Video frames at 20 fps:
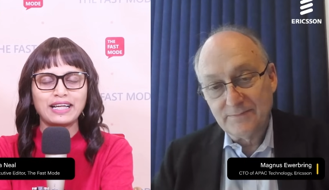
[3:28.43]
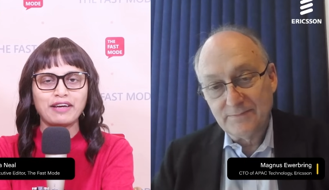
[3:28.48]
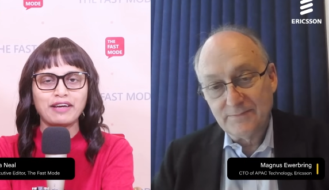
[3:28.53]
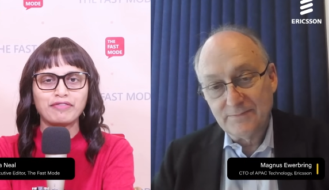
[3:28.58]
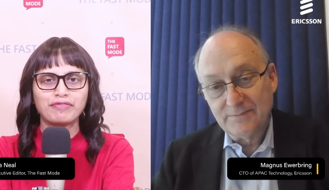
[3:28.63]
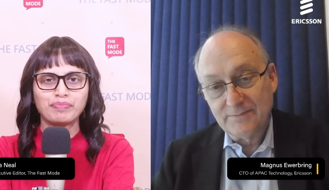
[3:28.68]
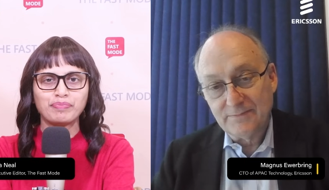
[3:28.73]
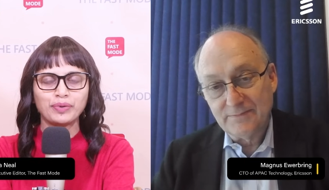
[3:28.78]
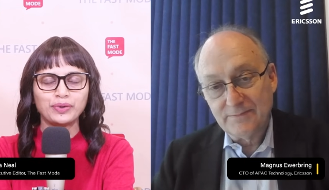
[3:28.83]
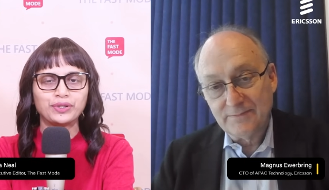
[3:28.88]
Speaker 1: that
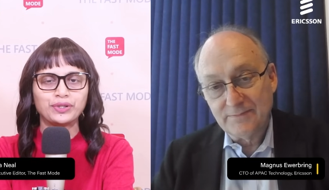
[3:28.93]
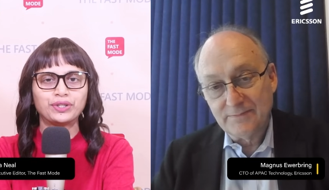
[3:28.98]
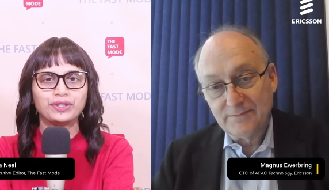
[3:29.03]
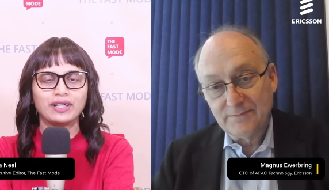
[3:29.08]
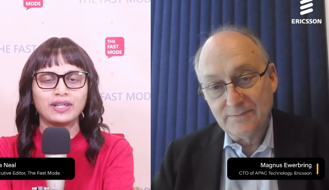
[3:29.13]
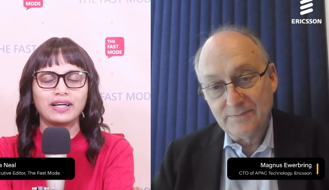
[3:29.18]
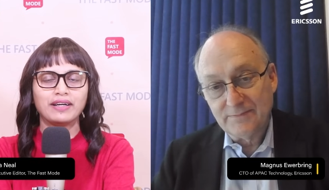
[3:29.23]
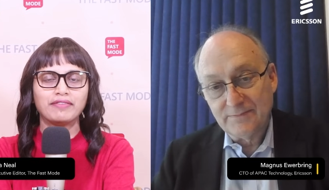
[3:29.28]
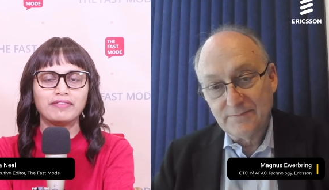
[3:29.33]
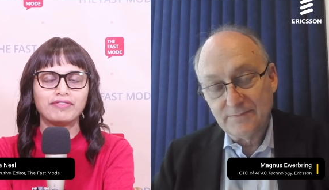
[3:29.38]
have pushed
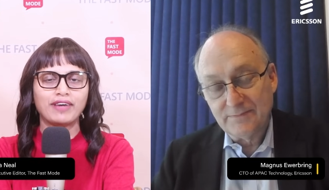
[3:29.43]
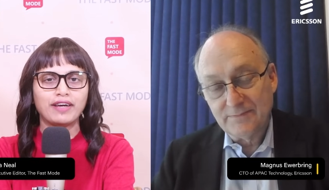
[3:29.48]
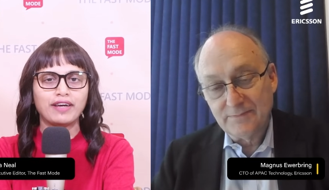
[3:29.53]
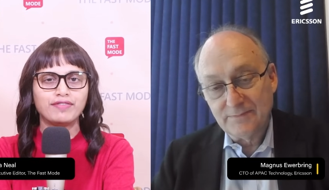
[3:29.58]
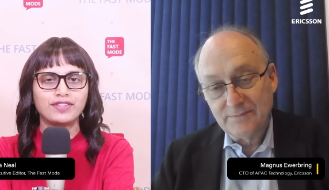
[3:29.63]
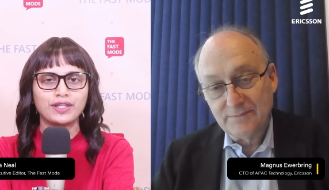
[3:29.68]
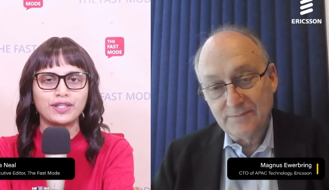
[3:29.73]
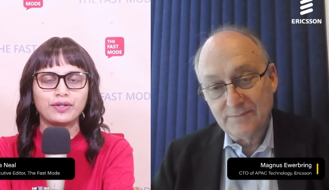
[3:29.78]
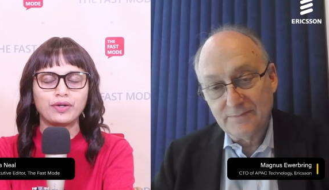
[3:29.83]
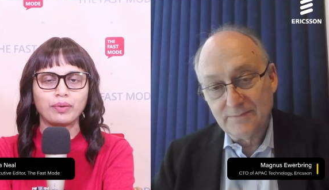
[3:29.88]

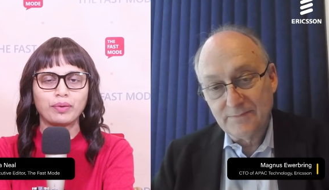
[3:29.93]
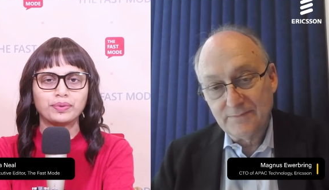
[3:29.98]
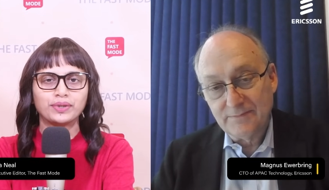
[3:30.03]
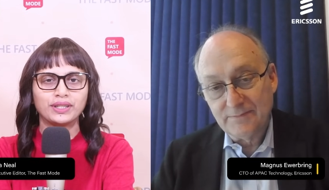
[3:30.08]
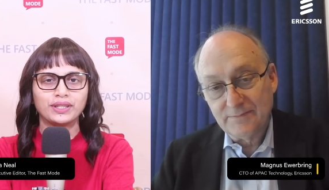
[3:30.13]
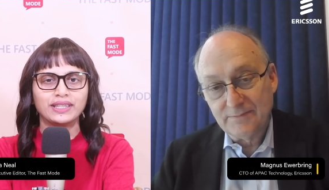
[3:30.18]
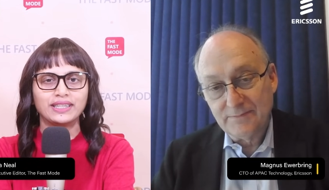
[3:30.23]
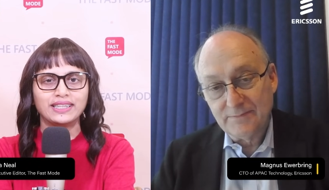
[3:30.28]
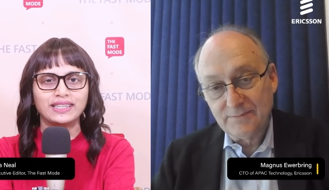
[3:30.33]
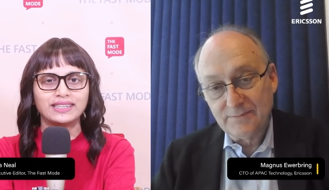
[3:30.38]
5G uh,
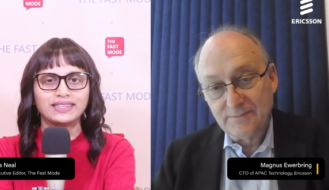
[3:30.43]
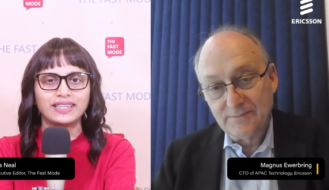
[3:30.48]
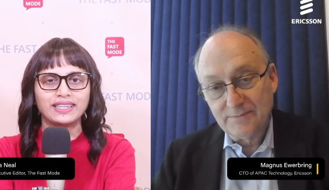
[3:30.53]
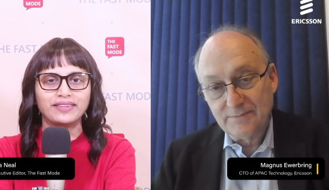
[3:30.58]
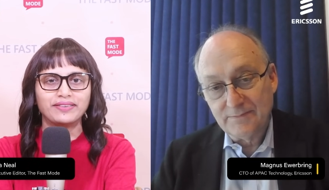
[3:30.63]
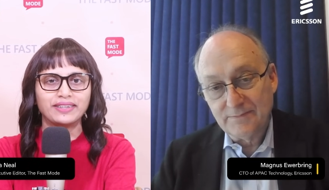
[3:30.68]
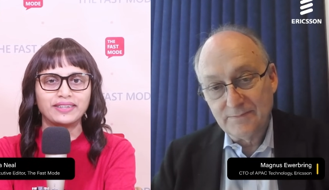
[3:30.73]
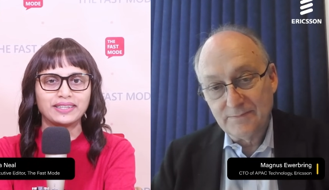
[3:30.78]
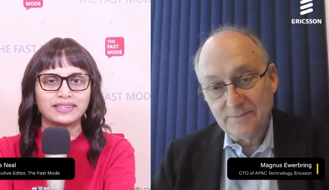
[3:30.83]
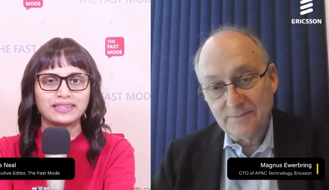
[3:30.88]
adoption in these
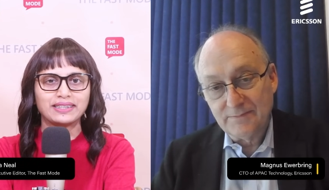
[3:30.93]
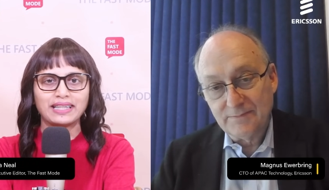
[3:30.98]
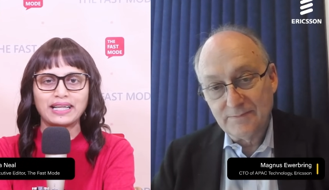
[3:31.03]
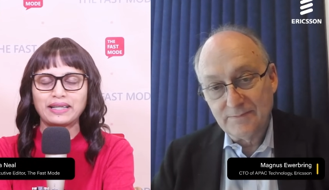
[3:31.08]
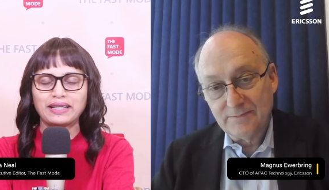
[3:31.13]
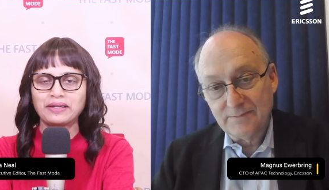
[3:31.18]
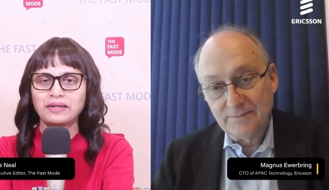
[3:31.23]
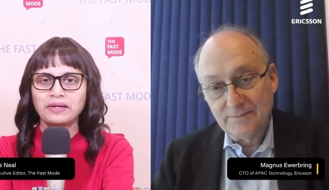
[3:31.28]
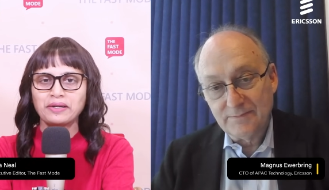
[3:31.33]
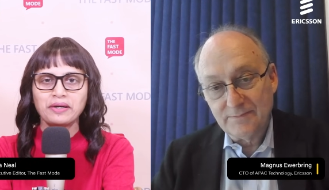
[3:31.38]
areas?
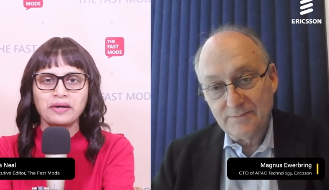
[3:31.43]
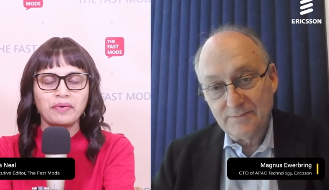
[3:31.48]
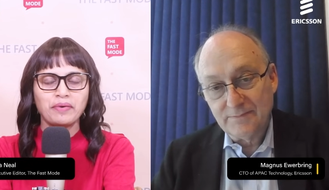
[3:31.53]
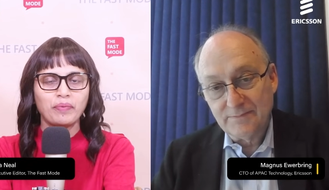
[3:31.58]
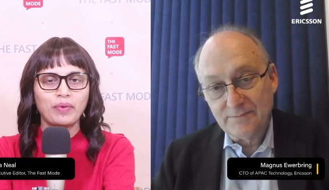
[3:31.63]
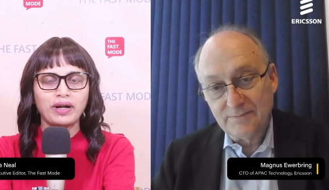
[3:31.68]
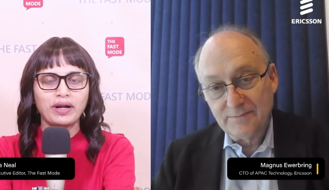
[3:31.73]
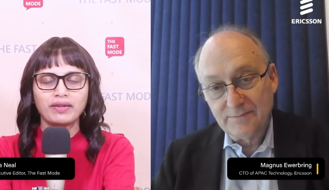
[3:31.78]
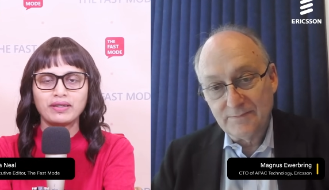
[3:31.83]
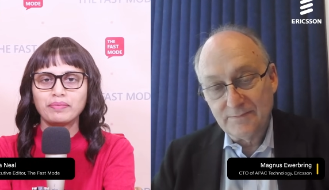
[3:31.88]
Like
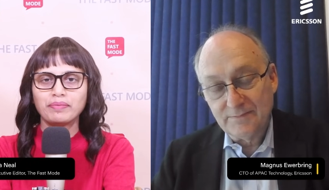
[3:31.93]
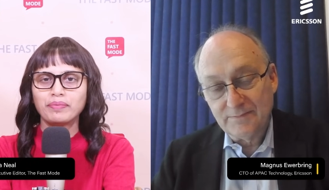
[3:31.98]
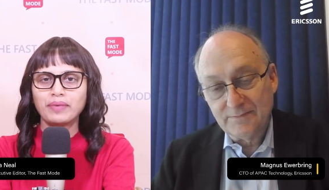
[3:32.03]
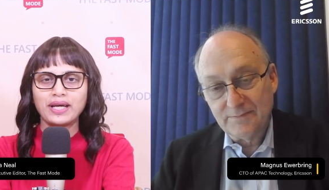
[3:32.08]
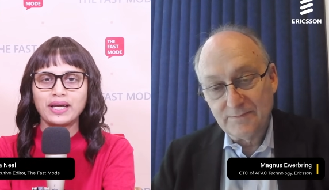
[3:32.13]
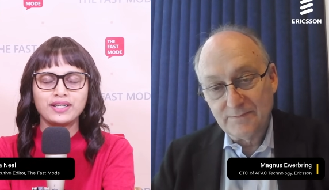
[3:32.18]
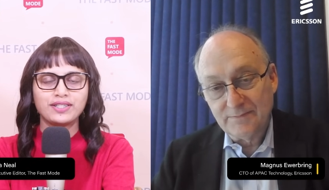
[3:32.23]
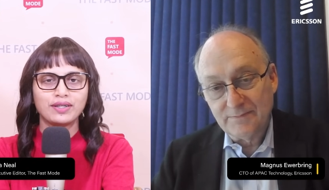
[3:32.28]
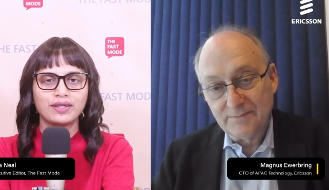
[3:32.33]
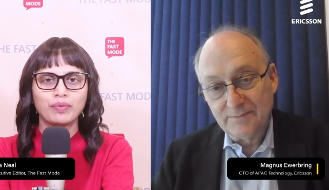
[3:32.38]
one of the
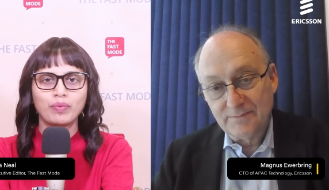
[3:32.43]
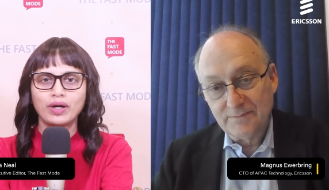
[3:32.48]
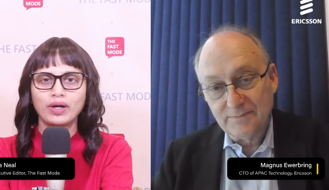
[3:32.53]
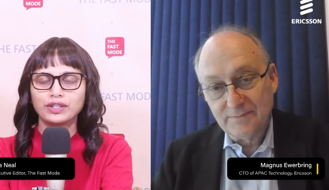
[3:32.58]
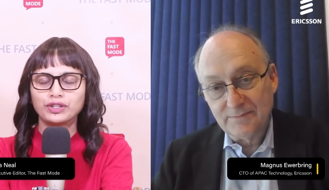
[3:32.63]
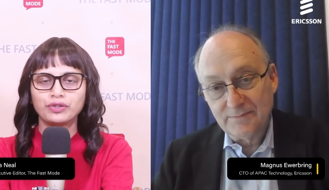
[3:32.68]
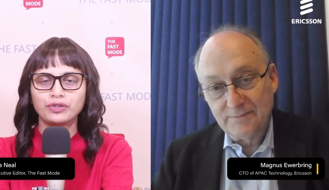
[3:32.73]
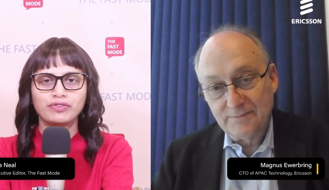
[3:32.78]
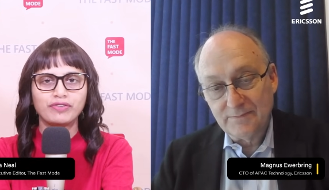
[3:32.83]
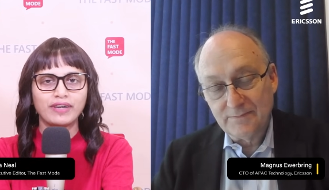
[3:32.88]
major one-two